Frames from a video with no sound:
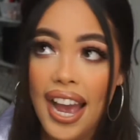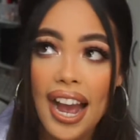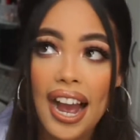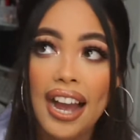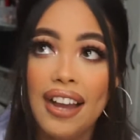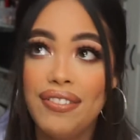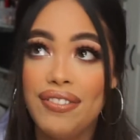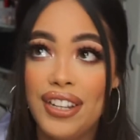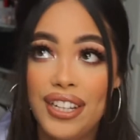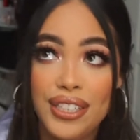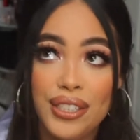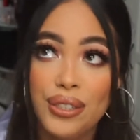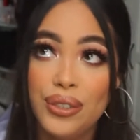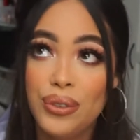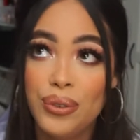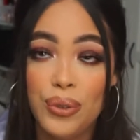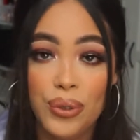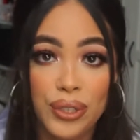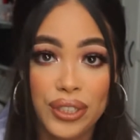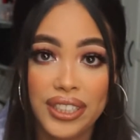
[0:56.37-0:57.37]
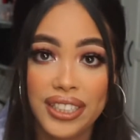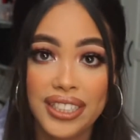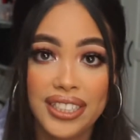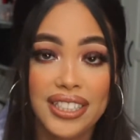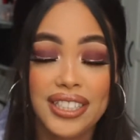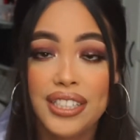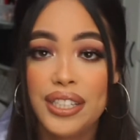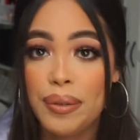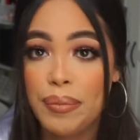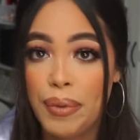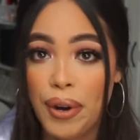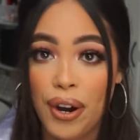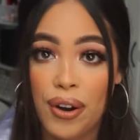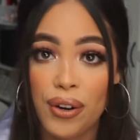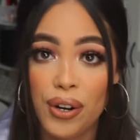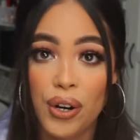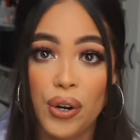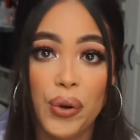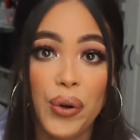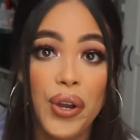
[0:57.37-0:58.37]
I fly to New Orleans
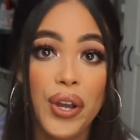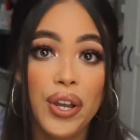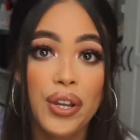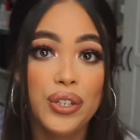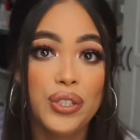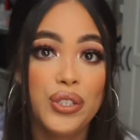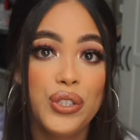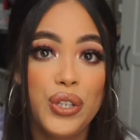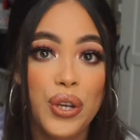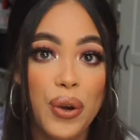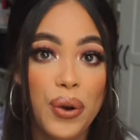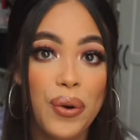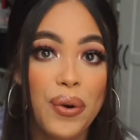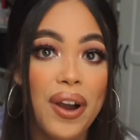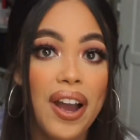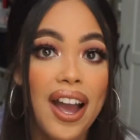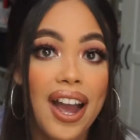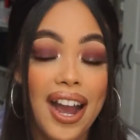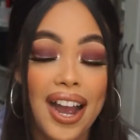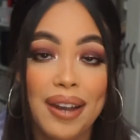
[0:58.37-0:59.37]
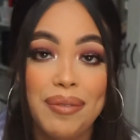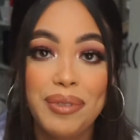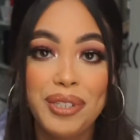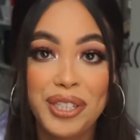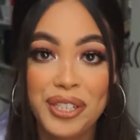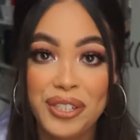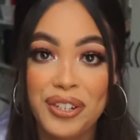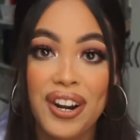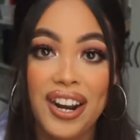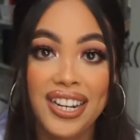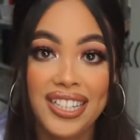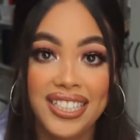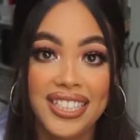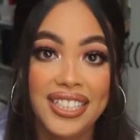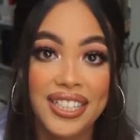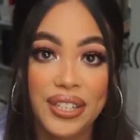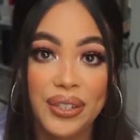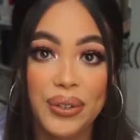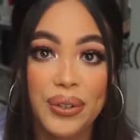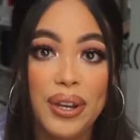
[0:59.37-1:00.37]
tomorrow, so I'm just trying
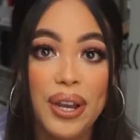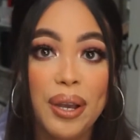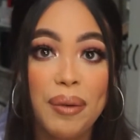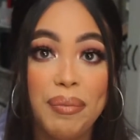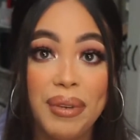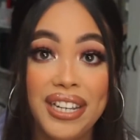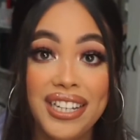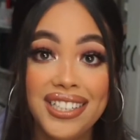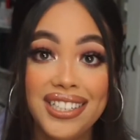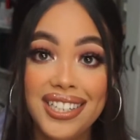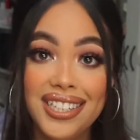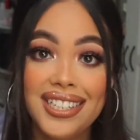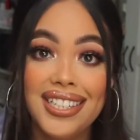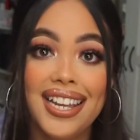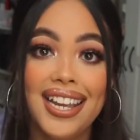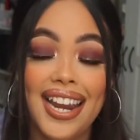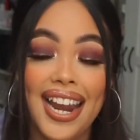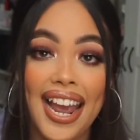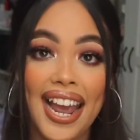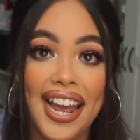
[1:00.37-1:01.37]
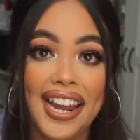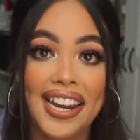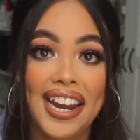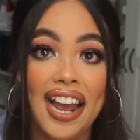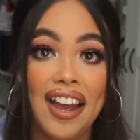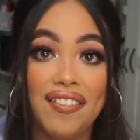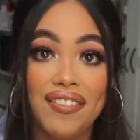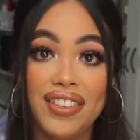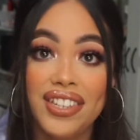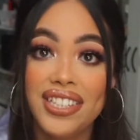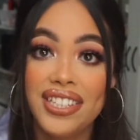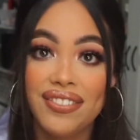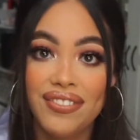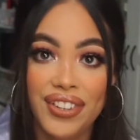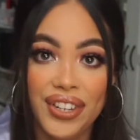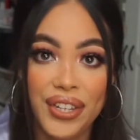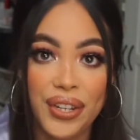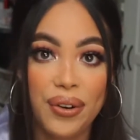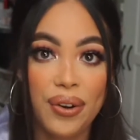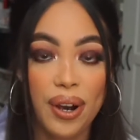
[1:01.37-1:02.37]
to be consistent and have this
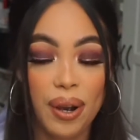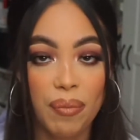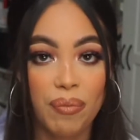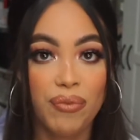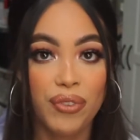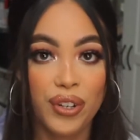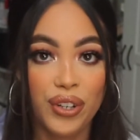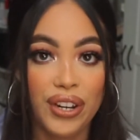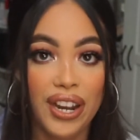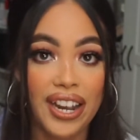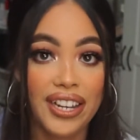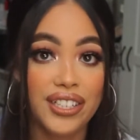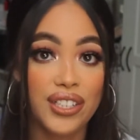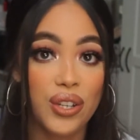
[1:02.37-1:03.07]
video up for you guys.